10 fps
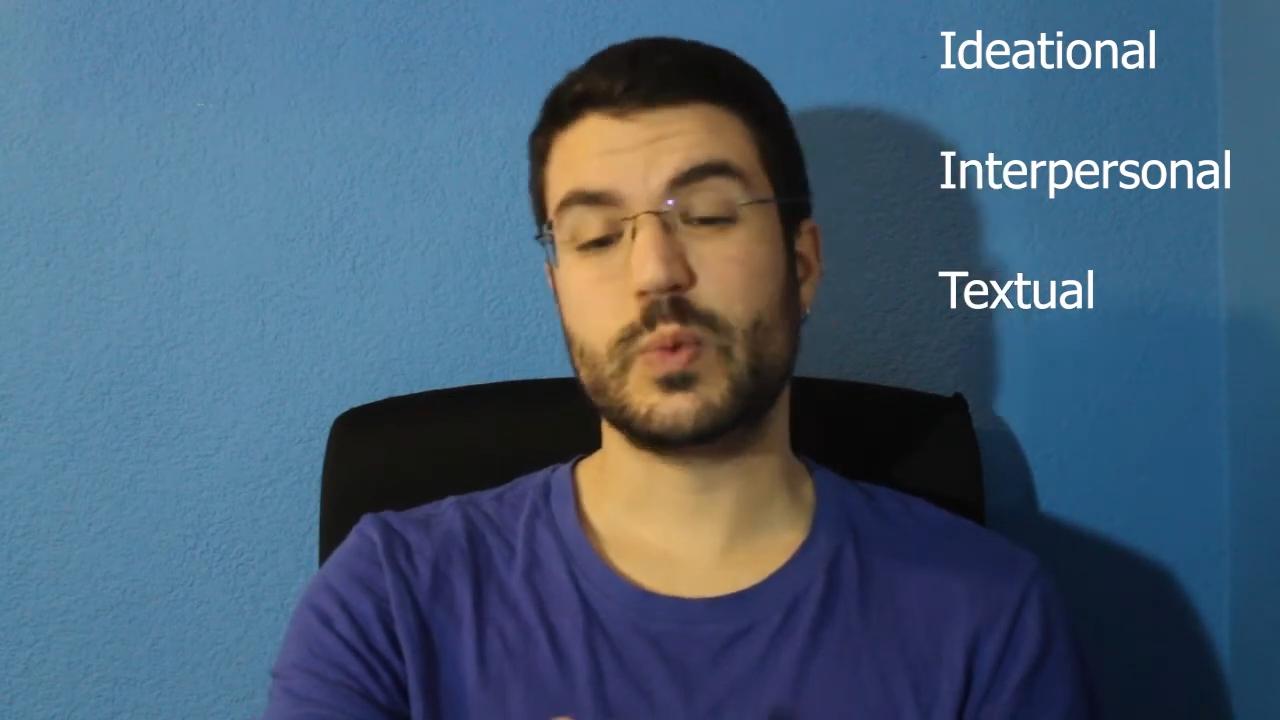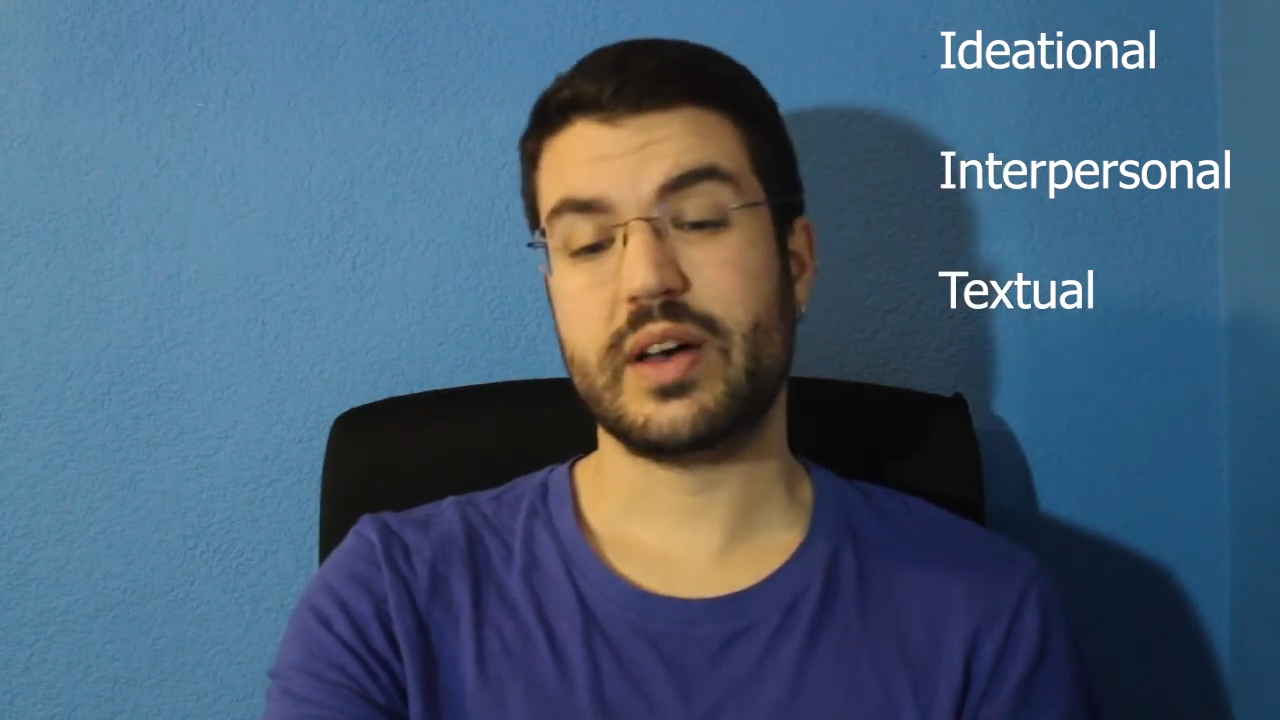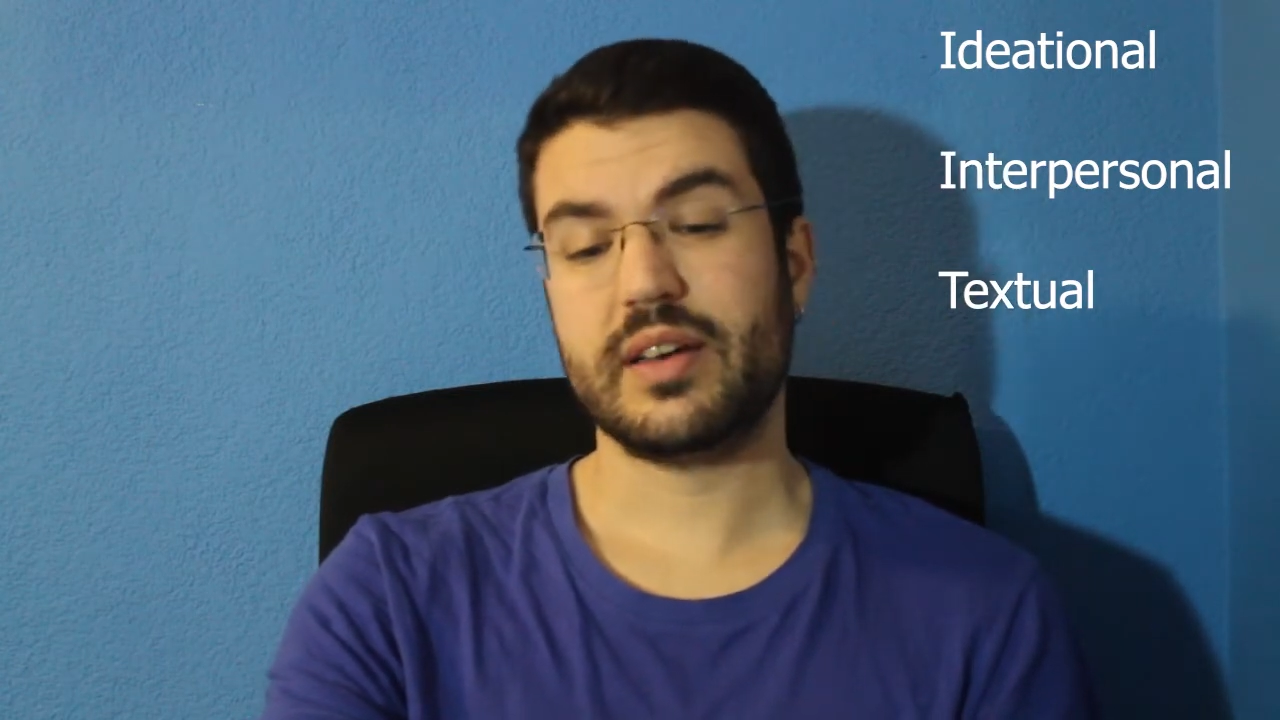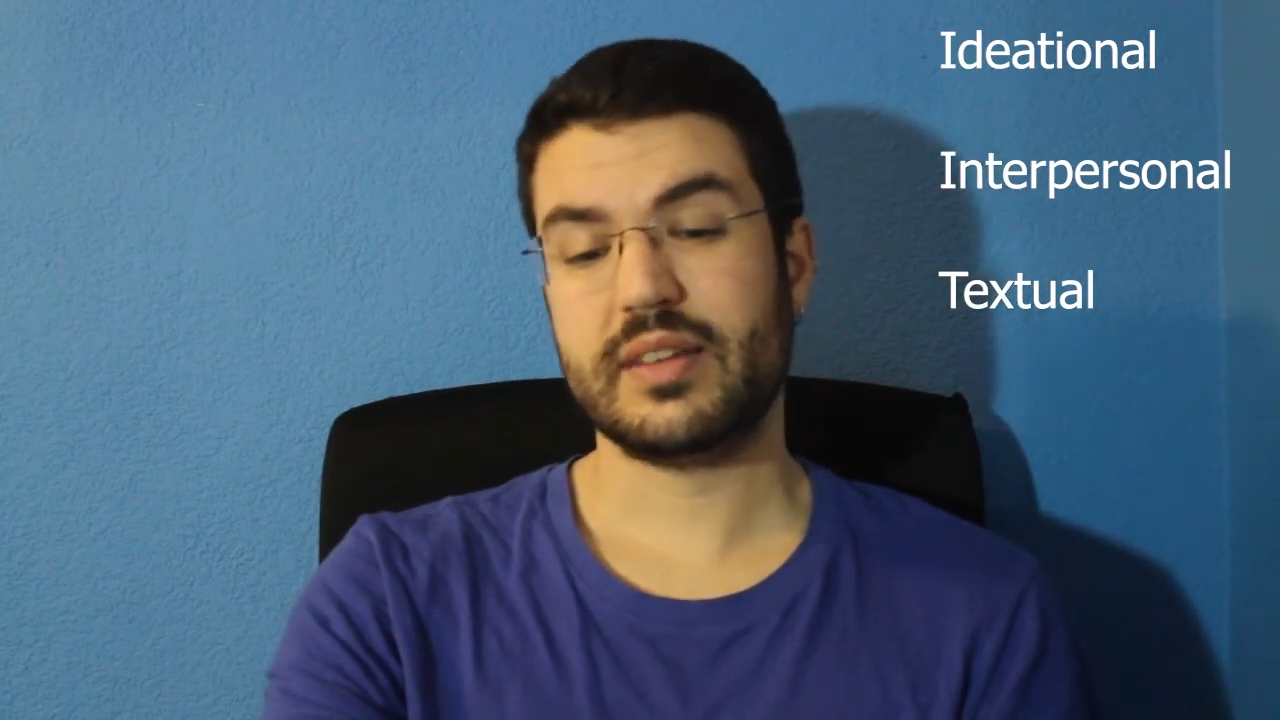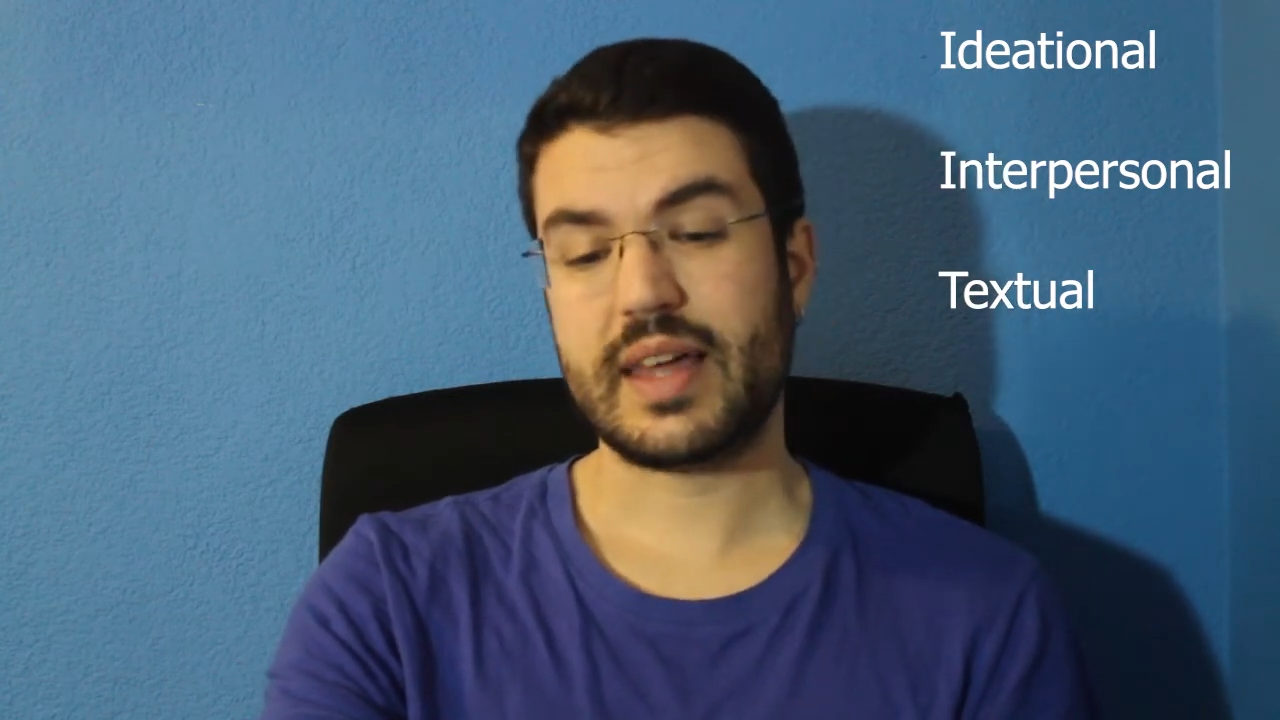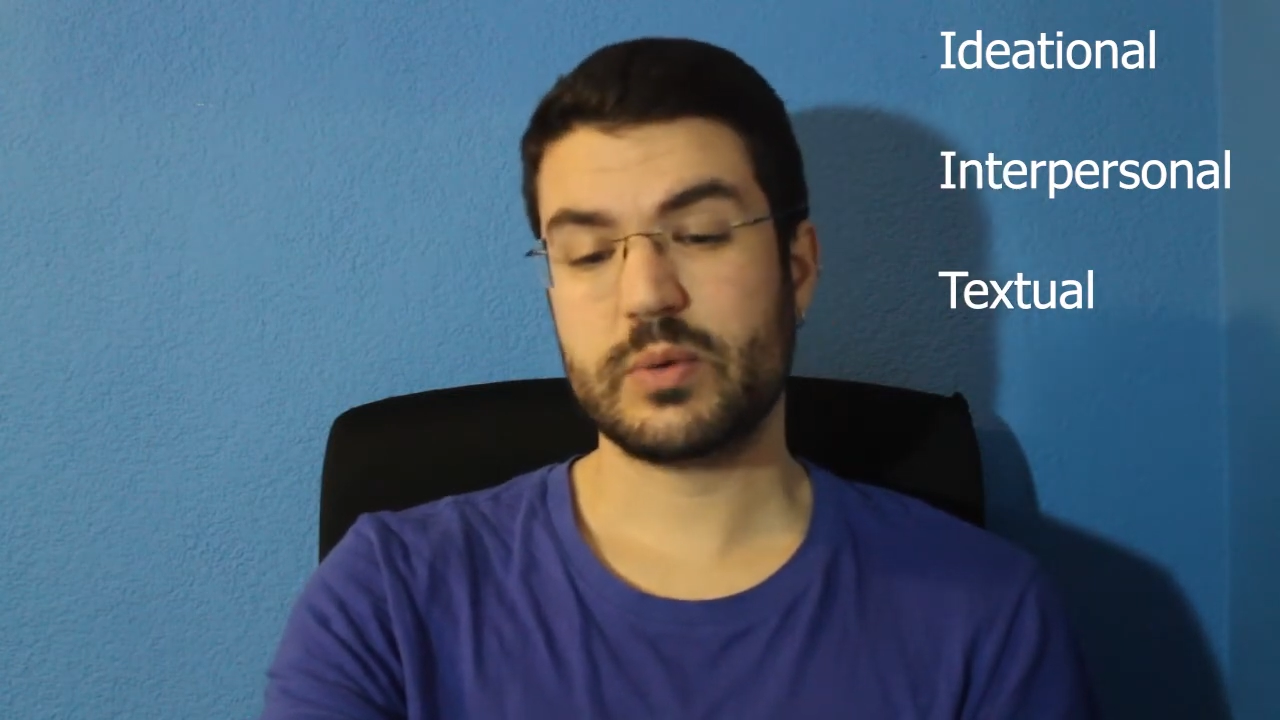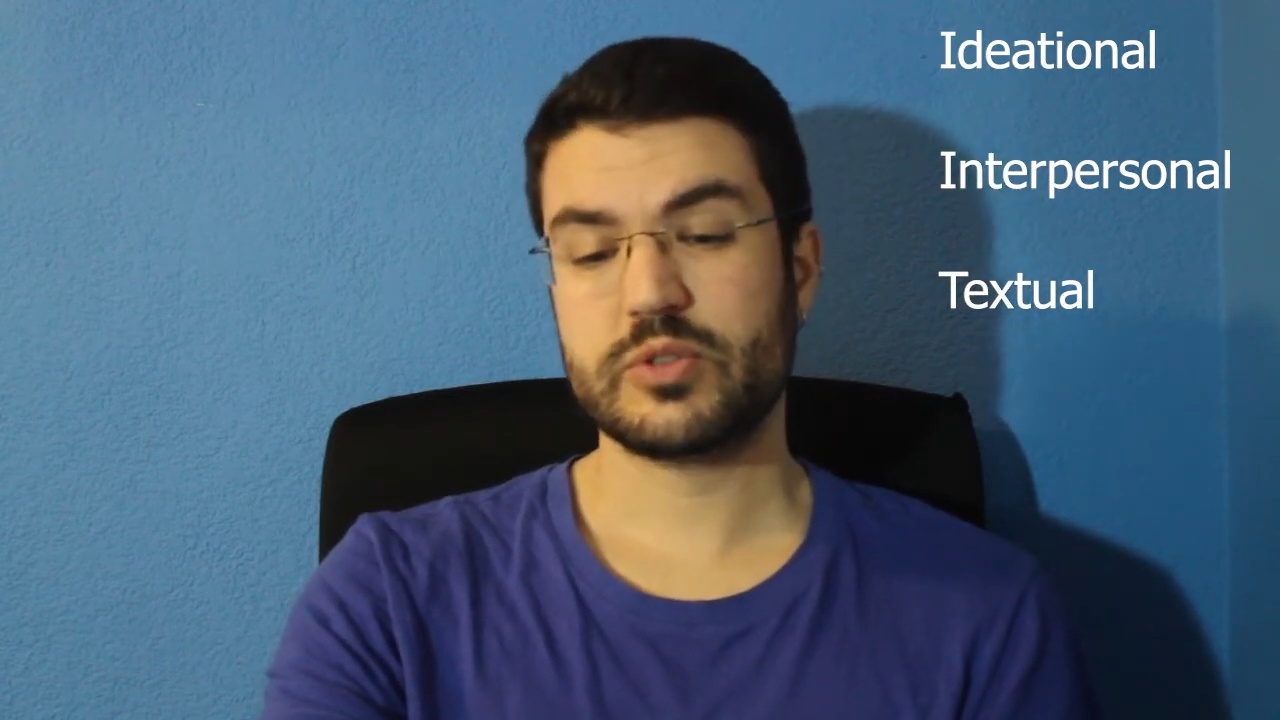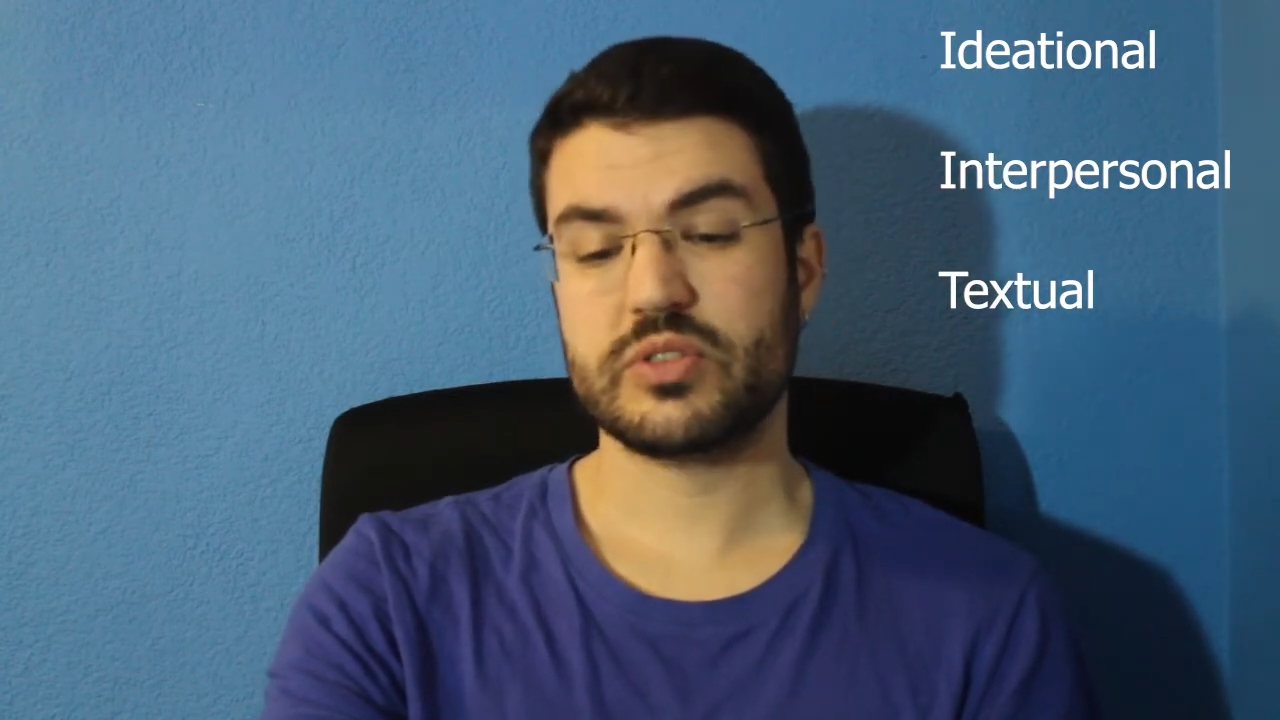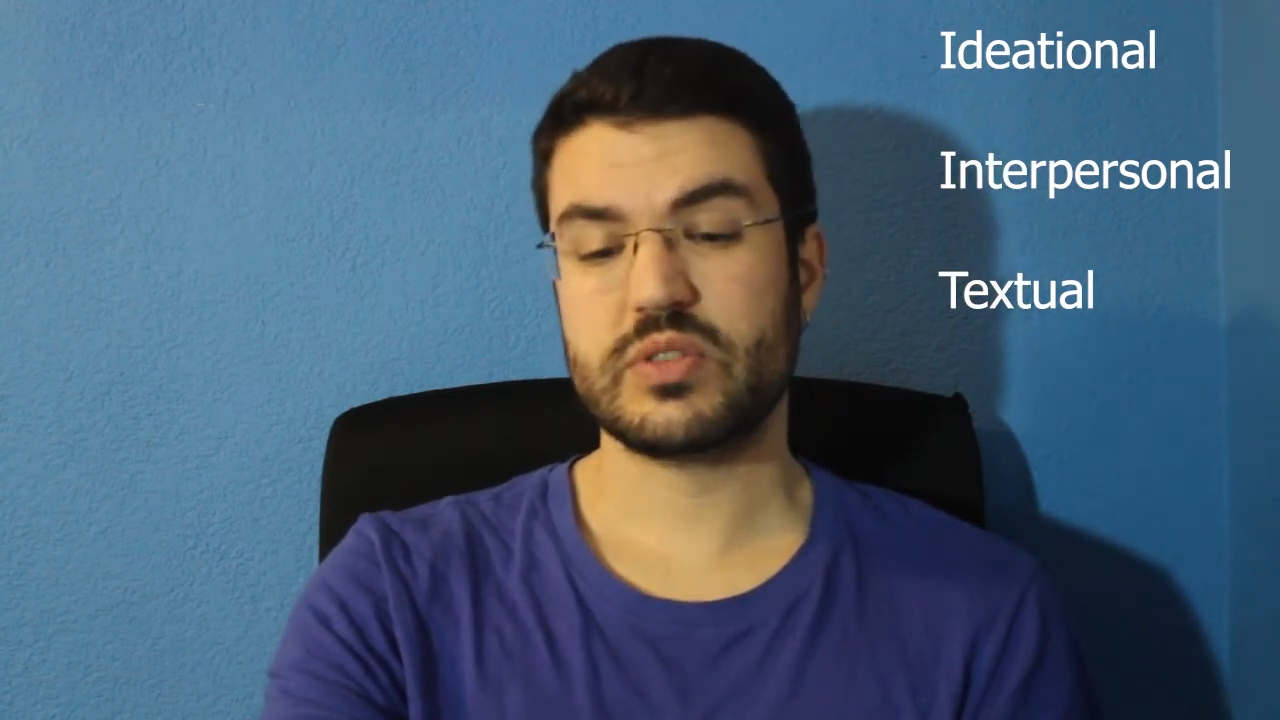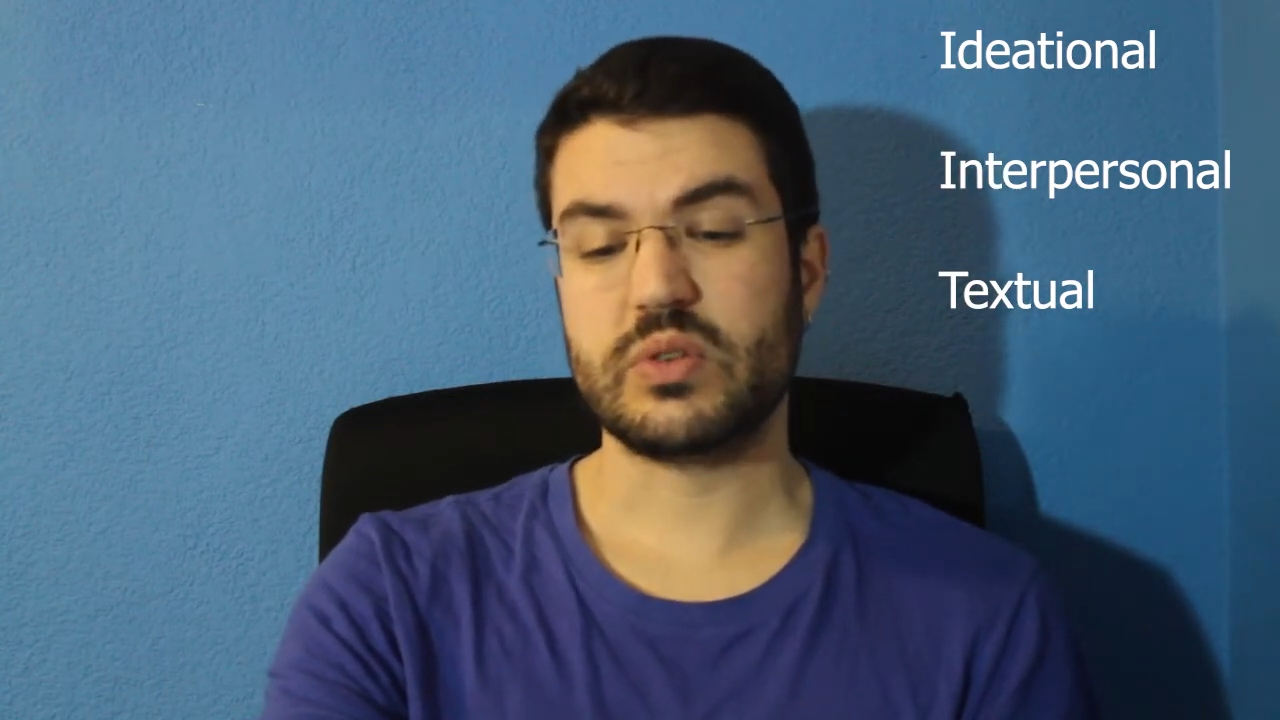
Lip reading: where language is